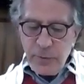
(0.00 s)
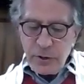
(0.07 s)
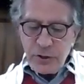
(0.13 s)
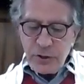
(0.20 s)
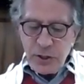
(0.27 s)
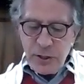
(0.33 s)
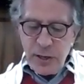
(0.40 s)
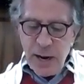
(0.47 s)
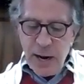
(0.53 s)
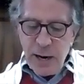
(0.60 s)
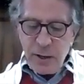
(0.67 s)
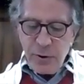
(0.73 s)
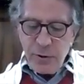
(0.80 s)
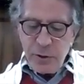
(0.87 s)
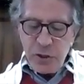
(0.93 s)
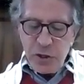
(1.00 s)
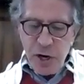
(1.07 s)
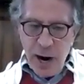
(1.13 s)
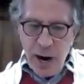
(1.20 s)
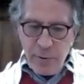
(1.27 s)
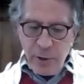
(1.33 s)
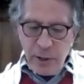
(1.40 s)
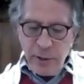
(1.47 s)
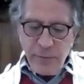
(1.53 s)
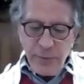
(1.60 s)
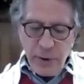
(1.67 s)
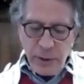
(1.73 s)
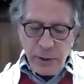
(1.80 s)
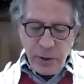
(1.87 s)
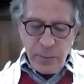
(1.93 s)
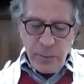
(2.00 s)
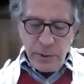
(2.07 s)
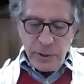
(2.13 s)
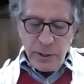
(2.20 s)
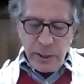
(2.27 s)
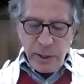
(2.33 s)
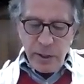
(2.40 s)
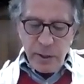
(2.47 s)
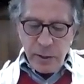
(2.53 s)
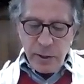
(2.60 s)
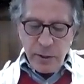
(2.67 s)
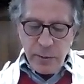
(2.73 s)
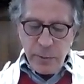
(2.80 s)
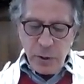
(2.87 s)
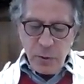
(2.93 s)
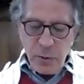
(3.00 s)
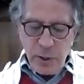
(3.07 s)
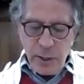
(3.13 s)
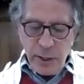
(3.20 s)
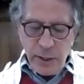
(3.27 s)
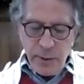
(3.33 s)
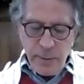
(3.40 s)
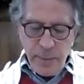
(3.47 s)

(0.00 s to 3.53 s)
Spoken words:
the tzedakah and charity fund in a particular community,